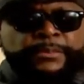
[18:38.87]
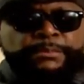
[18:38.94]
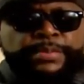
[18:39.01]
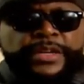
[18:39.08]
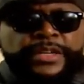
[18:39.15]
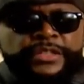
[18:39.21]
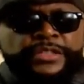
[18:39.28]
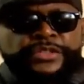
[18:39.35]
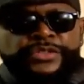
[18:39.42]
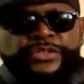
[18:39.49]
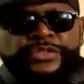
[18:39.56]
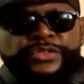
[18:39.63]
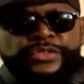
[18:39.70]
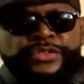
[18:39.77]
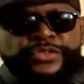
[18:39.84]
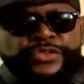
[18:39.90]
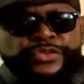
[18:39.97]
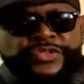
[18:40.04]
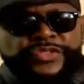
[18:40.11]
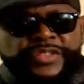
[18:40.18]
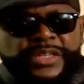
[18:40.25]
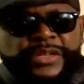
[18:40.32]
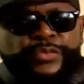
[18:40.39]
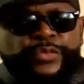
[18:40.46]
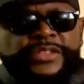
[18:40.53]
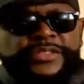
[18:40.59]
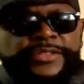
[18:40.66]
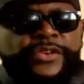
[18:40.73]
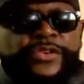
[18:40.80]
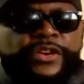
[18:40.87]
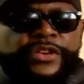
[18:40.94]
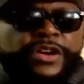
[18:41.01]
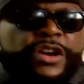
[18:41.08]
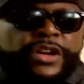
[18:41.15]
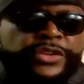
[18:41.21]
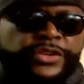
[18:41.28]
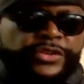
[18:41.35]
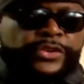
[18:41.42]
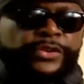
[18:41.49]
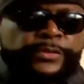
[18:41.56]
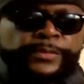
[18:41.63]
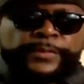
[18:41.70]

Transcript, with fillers: But do you see what's going on here?